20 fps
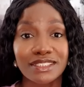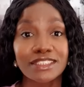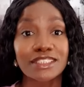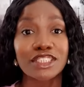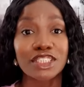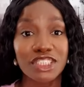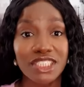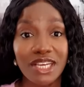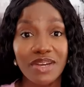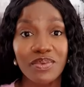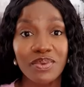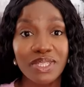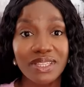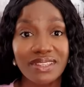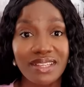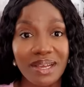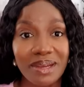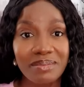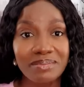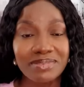Share
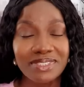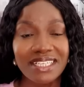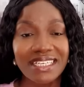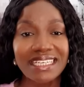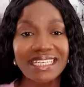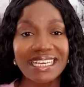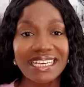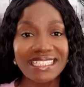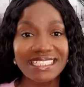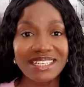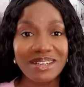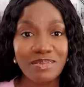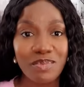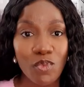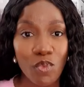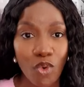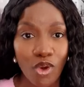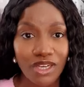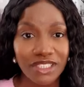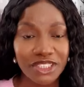with them, let
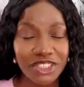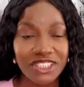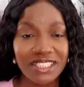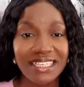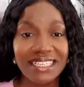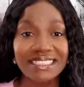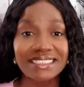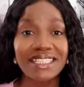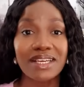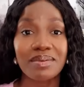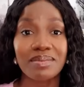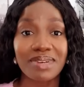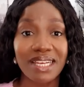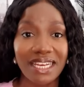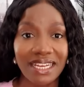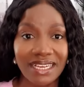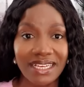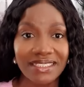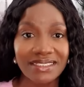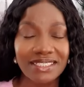them watch, let
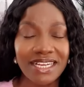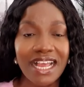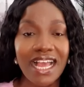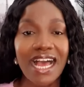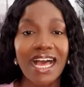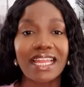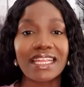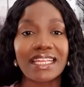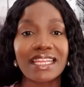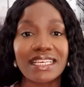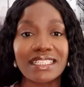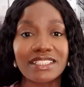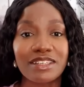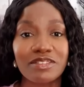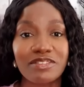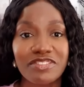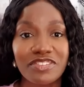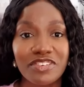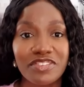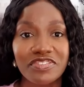them learn, and let
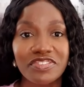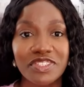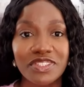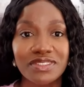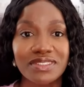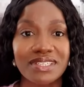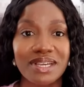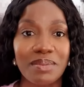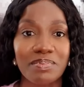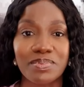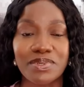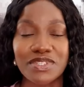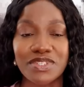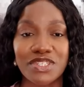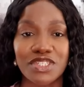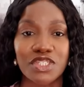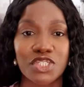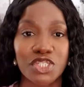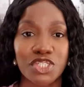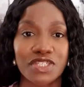them fulfill their
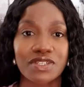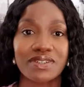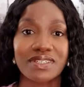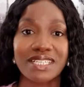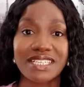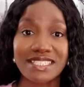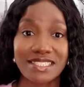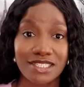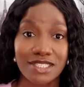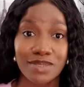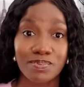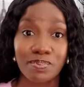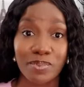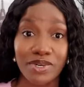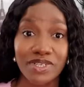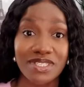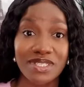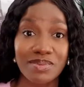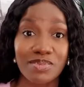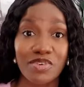potential. It is
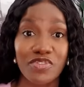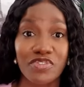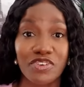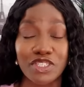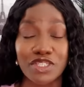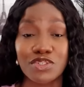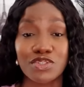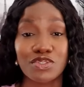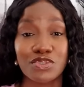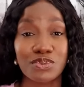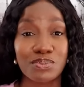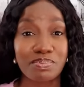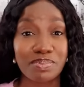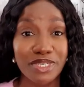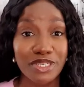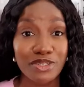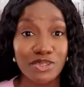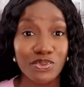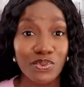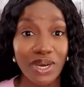possible for you to
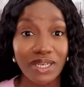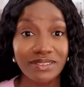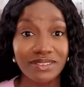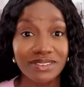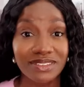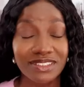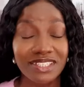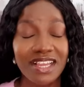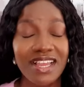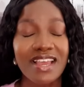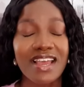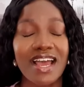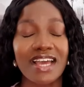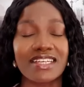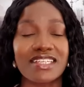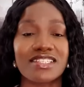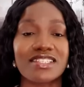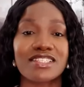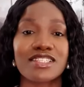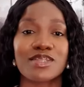build wealth,
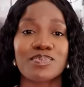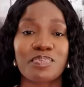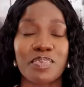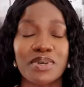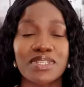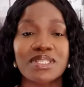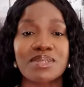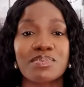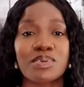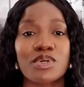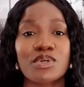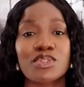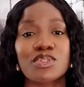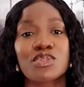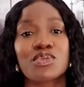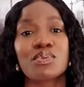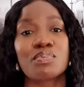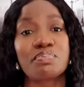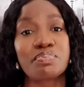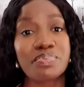and it is possible
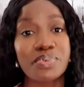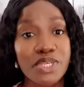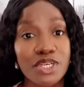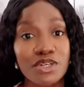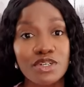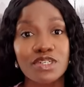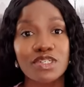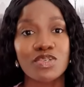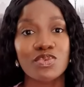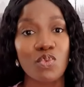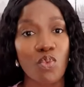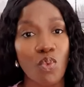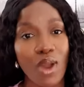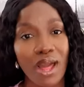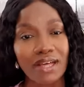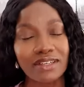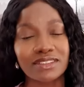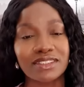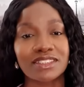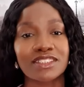to build
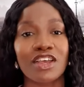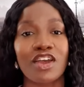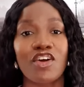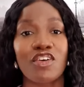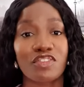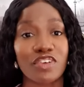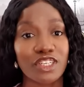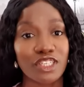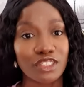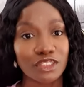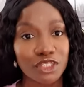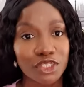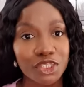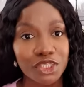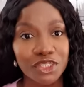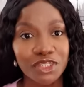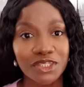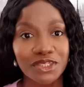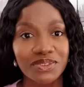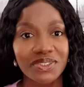wealth for your
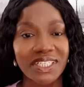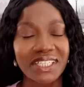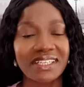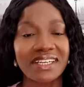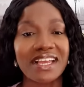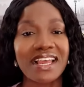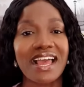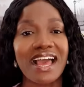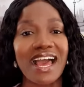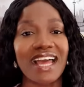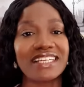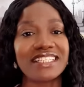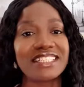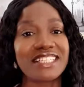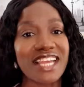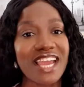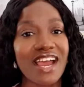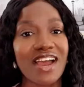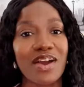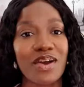children and
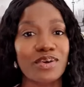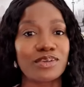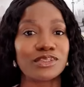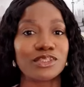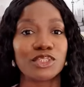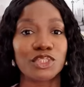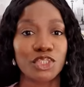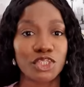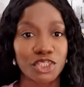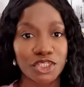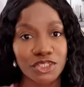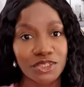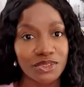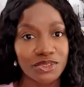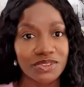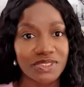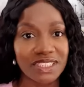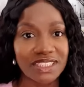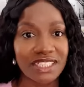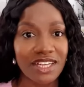their own
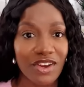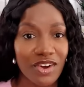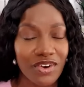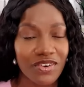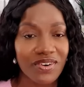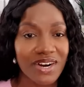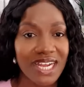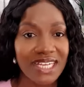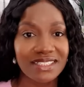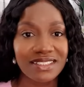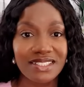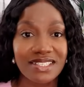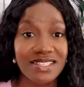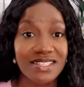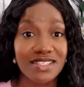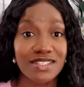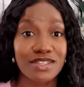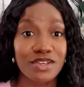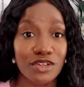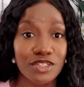children. All right,
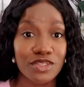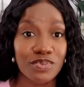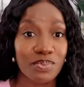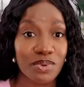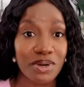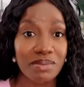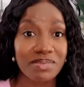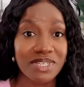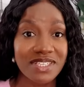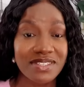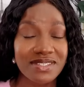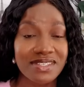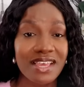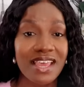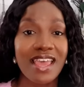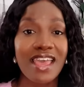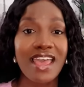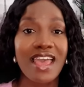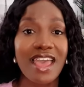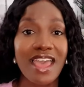this is God's promise.
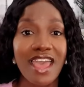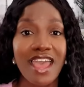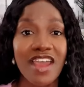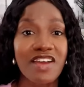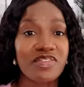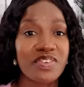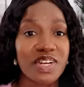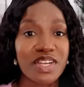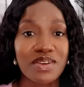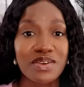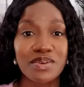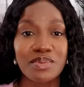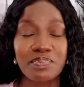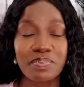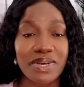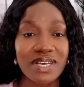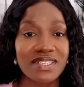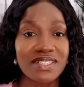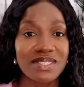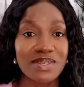Every good
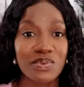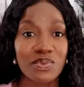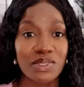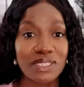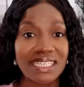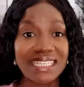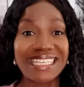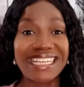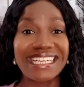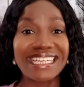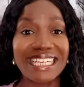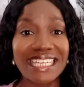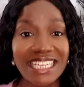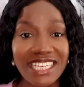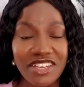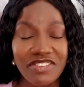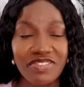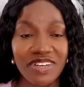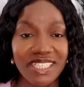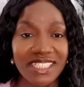person will
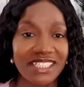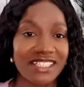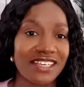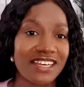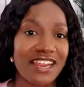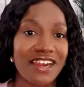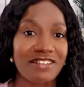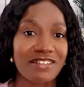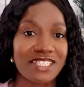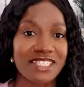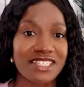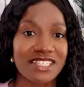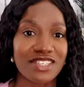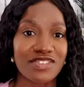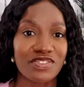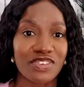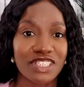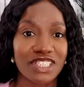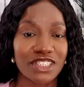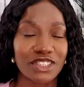leave an
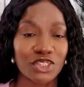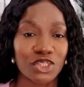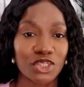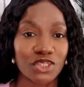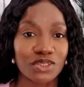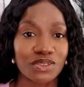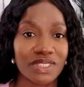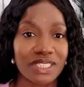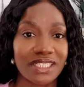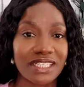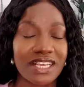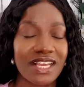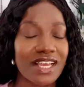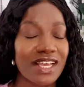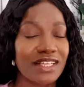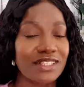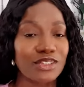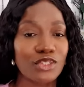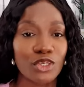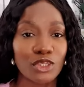inheritance for their children.
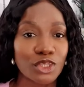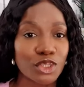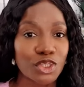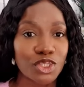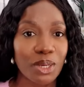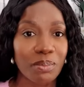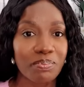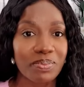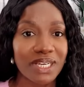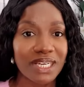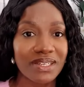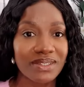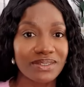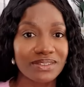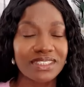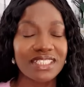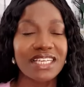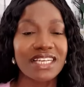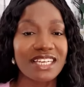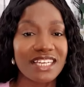Don't chop
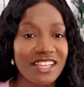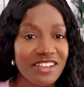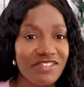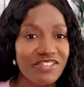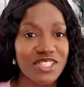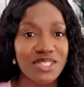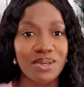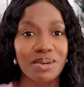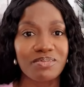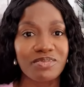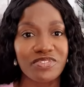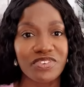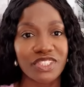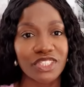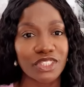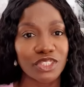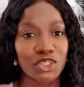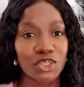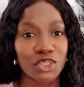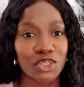alone, leave some for
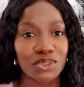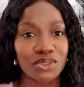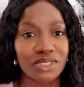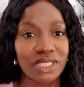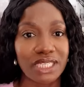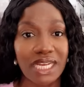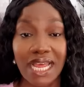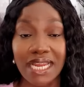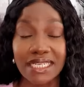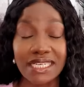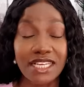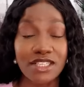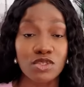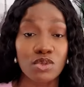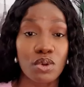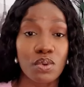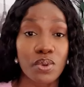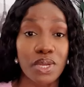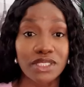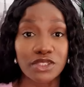your children. And
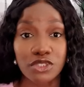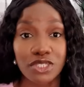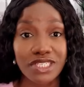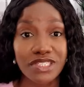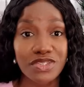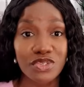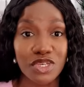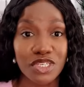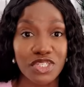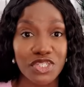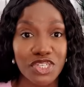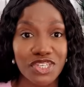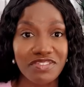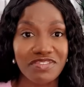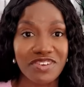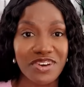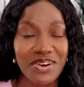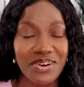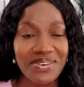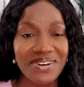that's what we are trying to
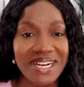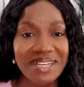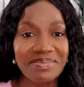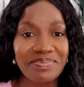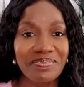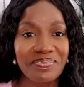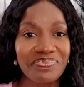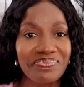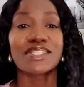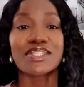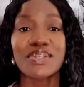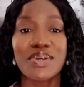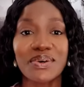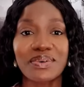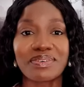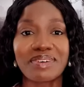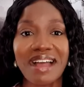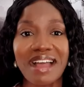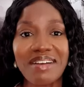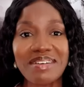achieve, all right?
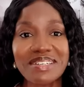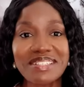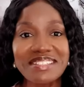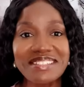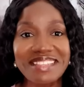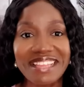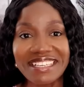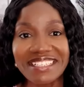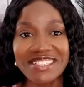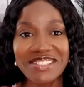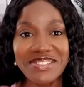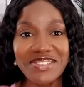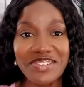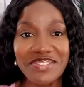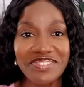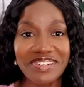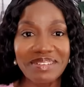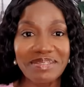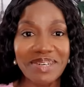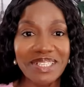So I want to thank you
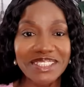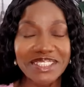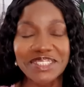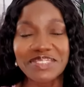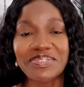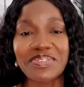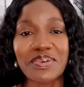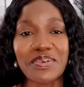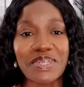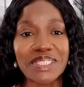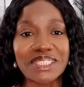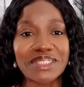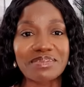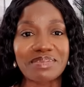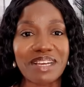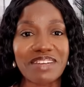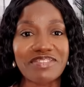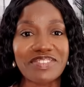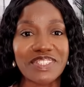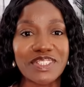so very much for
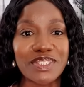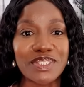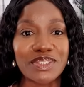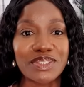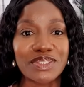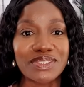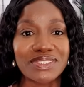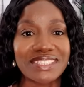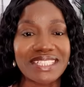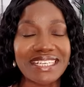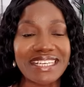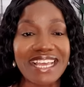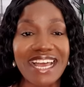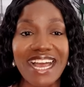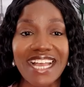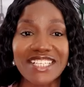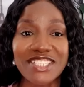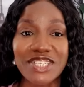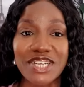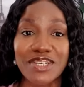watching my video today.
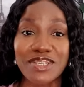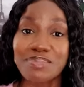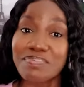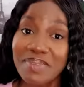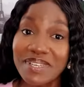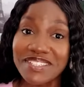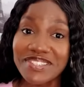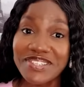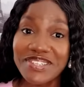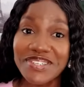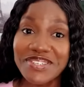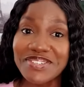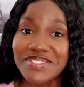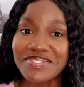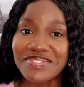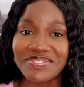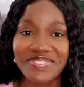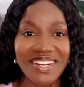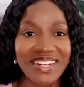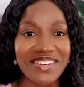I shall speak to
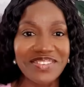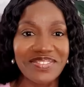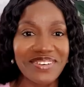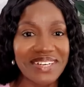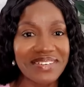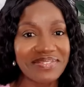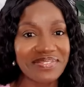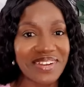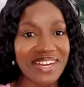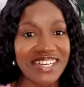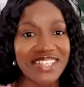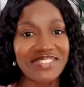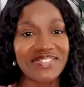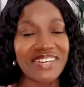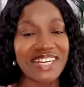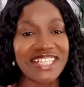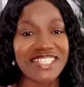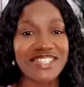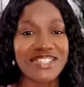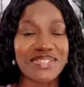you very, very, very,
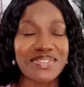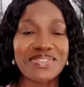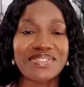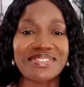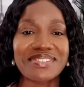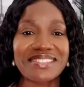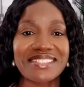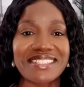very soon.